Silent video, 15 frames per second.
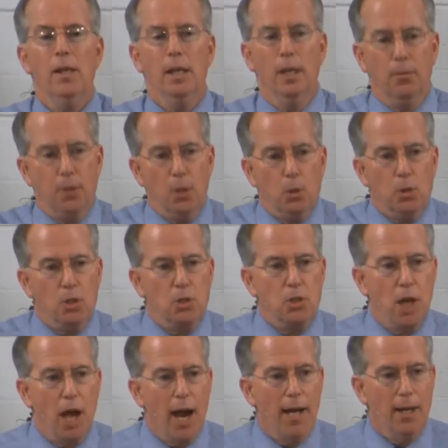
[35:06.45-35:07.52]
If you
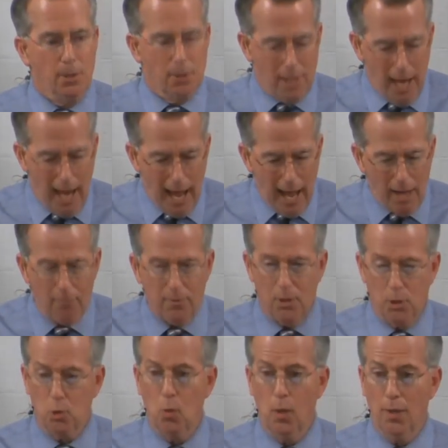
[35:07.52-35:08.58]
desire to have
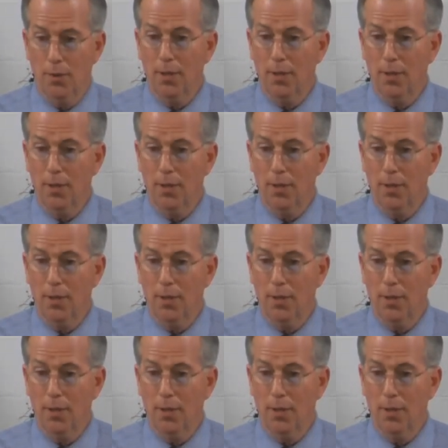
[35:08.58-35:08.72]
this one,